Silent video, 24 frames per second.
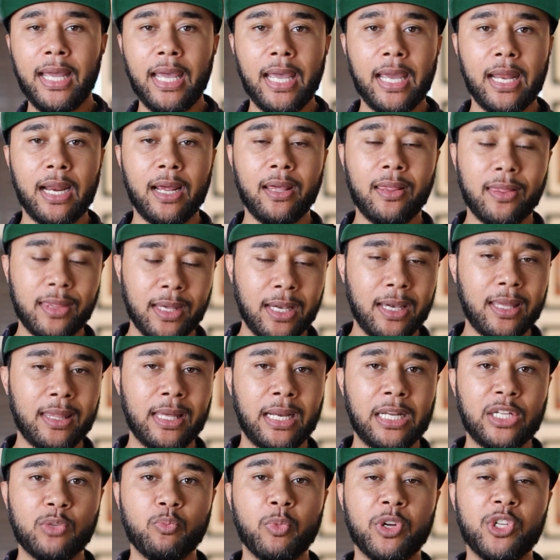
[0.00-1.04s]
and I think
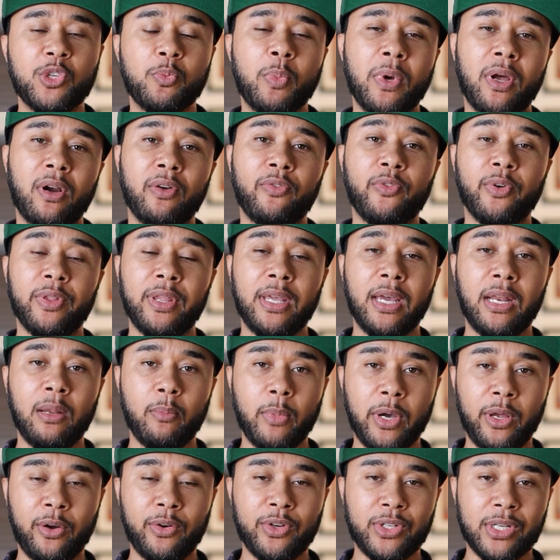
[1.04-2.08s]
that is much better for the
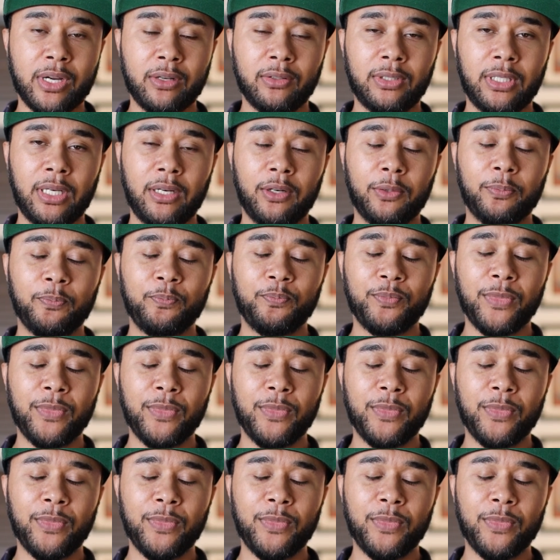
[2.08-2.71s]
animators out there.